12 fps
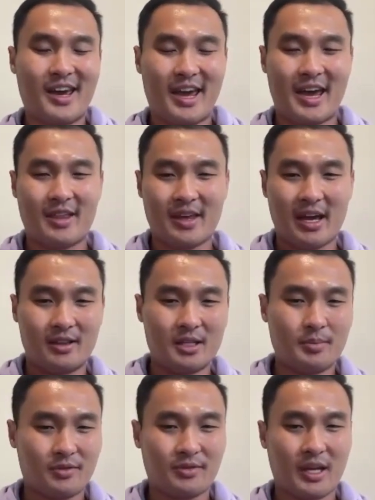And that limb
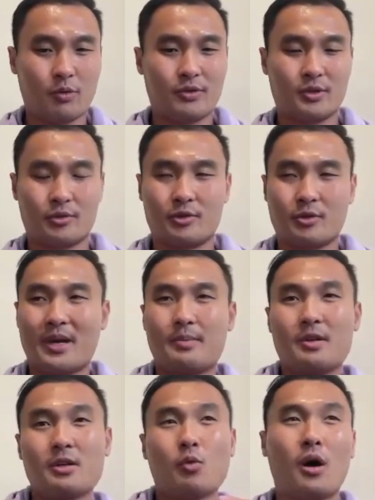can stay with you. So maybe
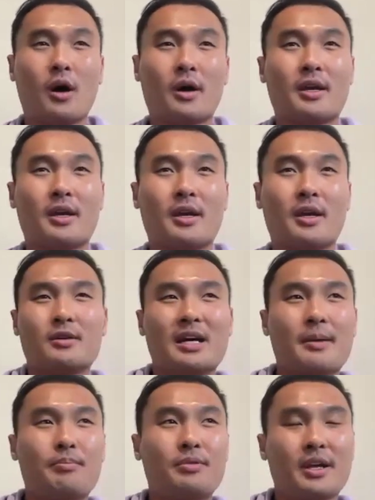you're walking, but you're
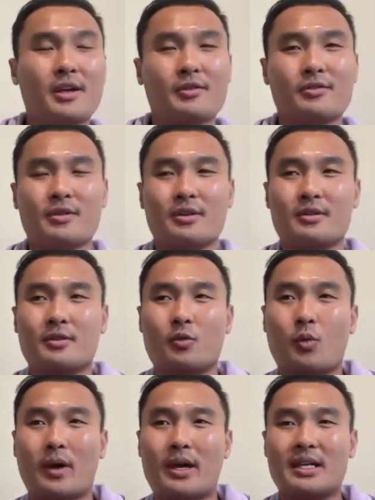not placing the
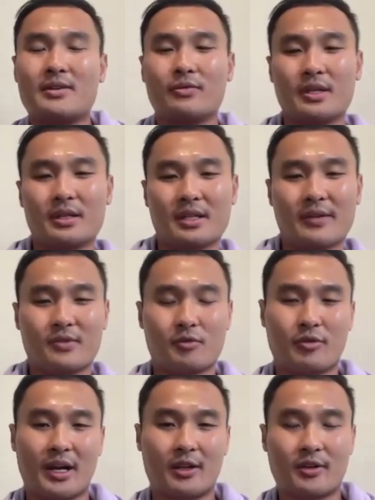weight evenly left and
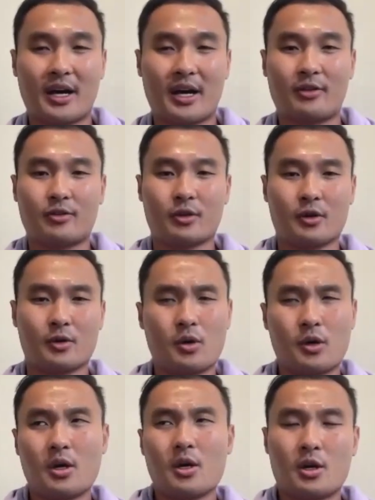right side. So
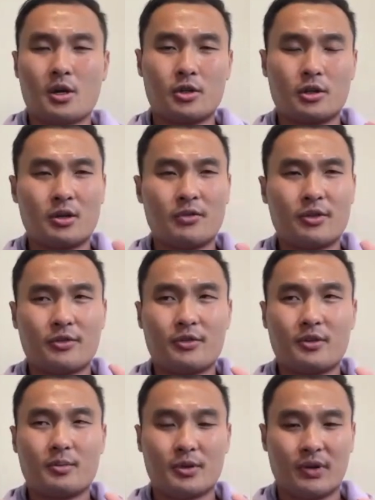your nerve
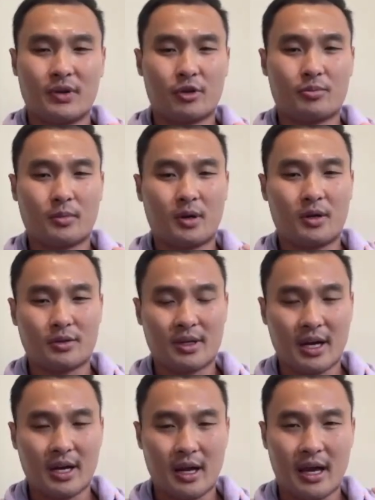system is very smart. So they
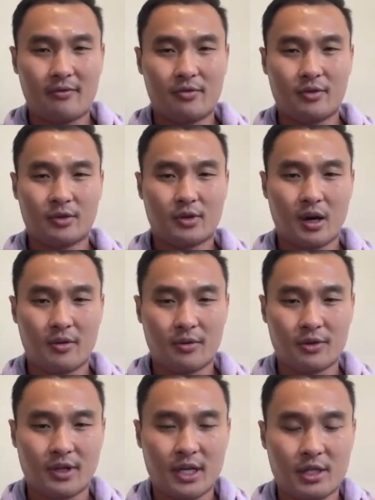kind of have this
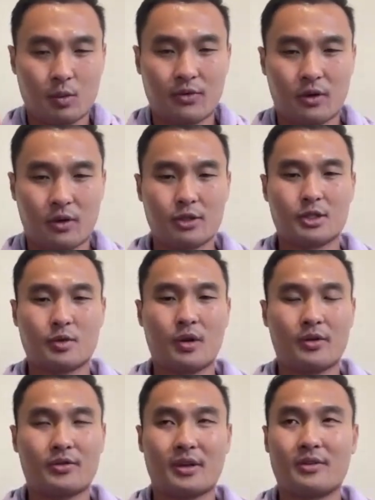conversation with all the
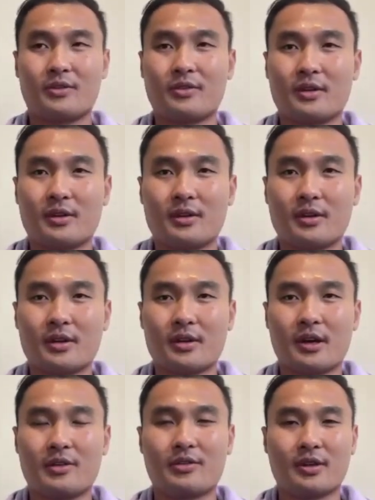joints
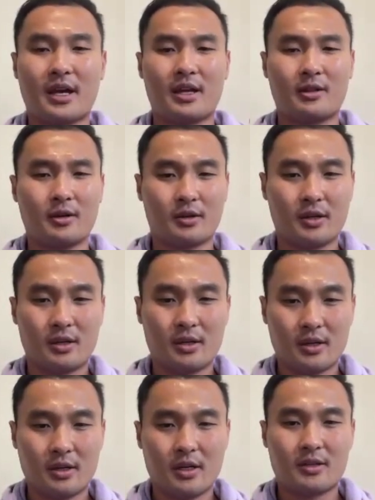and said, hey, look,
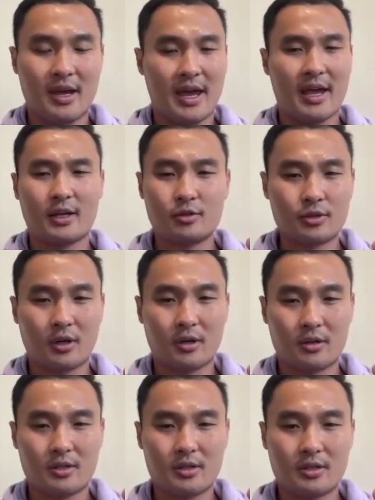the ankles
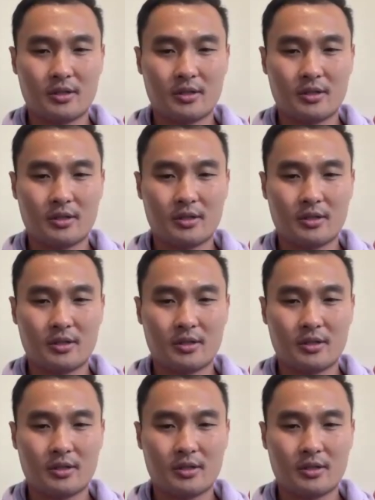hurt